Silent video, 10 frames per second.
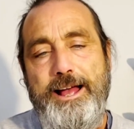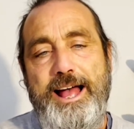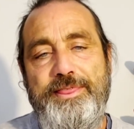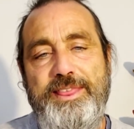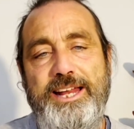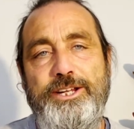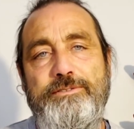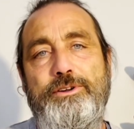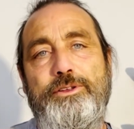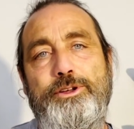And then
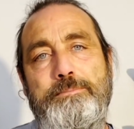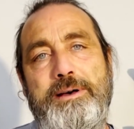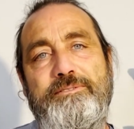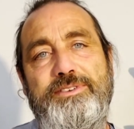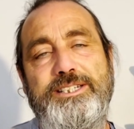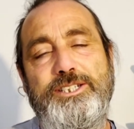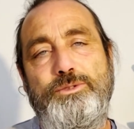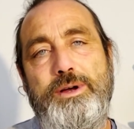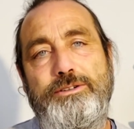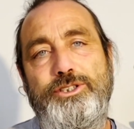you've got your monthlies
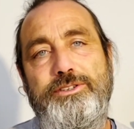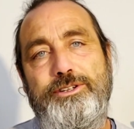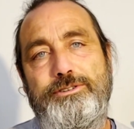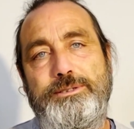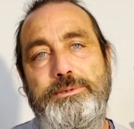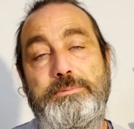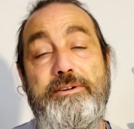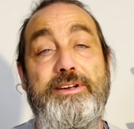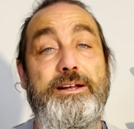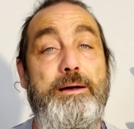as well during the Christmas period,